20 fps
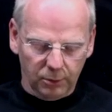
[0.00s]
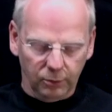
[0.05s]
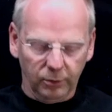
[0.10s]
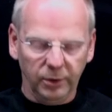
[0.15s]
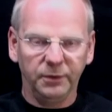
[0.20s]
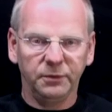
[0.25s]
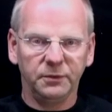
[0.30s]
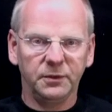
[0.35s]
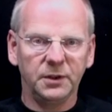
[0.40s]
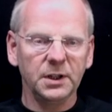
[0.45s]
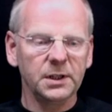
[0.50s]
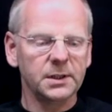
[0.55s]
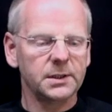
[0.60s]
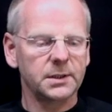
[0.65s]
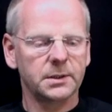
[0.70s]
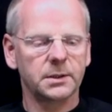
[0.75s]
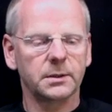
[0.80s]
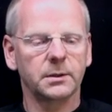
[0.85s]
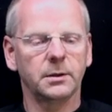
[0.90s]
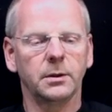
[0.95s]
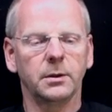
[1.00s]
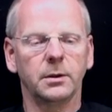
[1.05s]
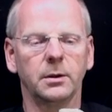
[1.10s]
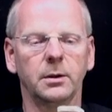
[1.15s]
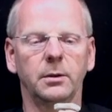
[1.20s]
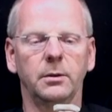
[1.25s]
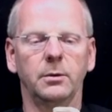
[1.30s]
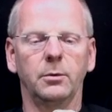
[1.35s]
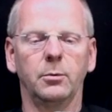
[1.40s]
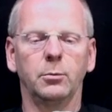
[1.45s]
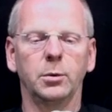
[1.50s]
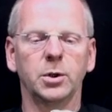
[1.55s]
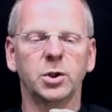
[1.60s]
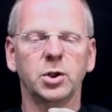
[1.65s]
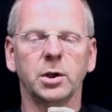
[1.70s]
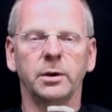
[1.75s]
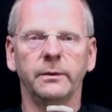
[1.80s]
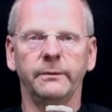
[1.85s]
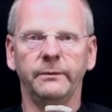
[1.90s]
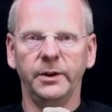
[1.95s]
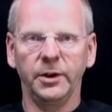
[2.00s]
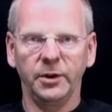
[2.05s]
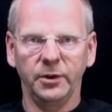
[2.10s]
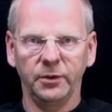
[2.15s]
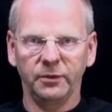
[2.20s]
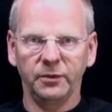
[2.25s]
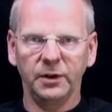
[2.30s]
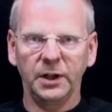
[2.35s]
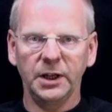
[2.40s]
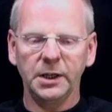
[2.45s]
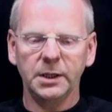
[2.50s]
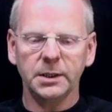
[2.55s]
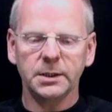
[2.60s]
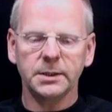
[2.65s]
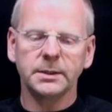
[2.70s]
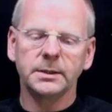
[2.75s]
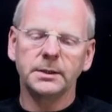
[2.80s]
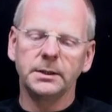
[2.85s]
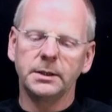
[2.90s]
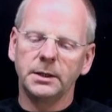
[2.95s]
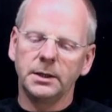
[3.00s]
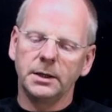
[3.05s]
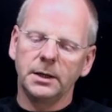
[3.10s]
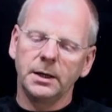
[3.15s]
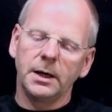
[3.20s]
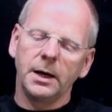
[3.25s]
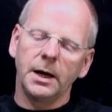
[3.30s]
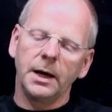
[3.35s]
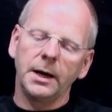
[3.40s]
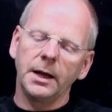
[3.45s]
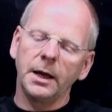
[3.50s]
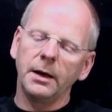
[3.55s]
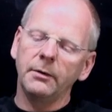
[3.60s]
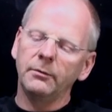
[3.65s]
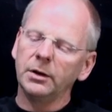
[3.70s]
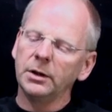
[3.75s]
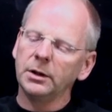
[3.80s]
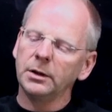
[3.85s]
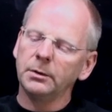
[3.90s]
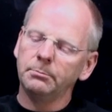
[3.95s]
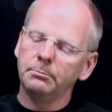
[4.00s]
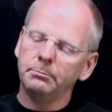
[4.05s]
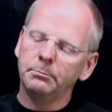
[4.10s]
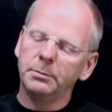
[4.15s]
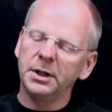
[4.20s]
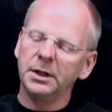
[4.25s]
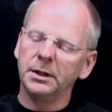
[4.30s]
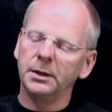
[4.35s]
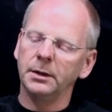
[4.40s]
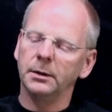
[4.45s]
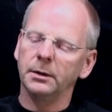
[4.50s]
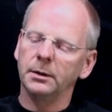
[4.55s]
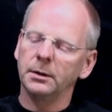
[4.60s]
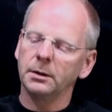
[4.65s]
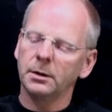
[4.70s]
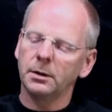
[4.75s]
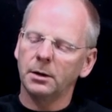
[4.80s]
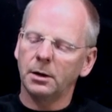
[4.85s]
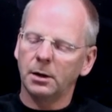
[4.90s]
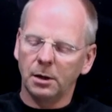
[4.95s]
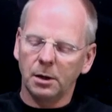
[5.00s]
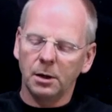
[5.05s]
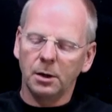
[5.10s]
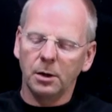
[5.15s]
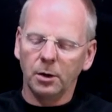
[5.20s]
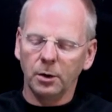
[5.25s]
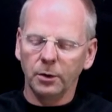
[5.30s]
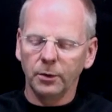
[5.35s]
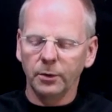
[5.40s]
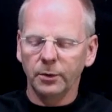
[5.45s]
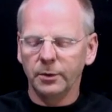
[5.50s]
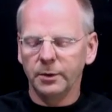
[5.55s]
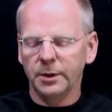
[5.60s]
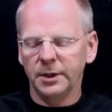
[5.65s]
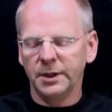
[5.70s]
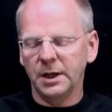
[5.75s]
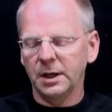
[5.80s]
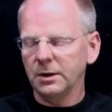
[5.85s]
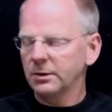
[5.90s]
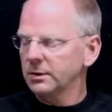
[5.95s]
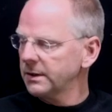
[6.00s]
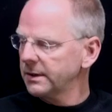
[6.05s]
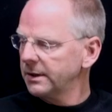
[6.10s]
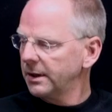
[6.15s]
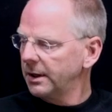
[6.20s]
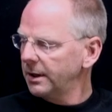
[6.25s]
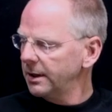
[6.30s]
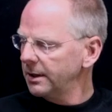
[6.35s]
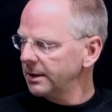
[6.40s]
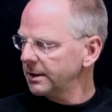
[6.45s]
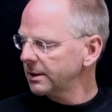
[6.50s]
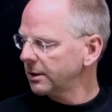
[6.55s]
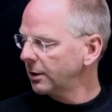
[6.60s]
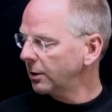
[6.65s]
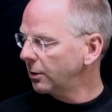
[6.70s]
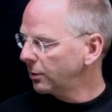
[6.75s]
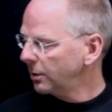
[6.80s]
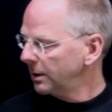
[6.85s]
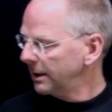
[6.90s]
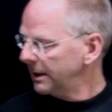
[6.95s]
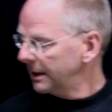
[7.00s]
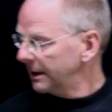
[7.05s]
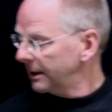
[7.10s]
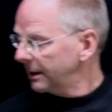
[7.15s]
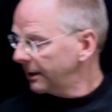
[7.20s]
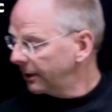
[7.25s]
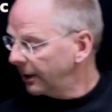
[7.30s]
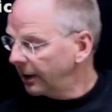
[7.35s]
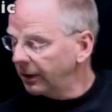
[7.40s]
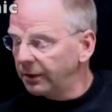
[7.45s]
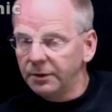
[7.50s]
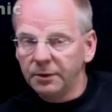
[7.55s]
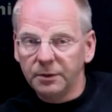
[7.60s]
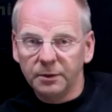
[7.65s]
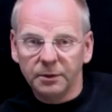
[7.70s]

reef discs, which are very flat and have a little pin on the downside so that